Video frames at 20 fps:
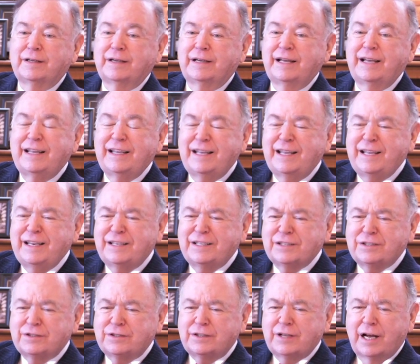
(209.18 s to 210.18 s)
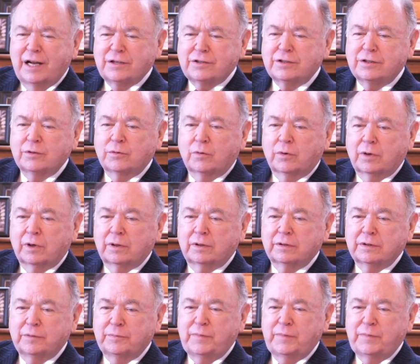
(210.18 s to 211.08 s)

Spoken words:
he just touched the world,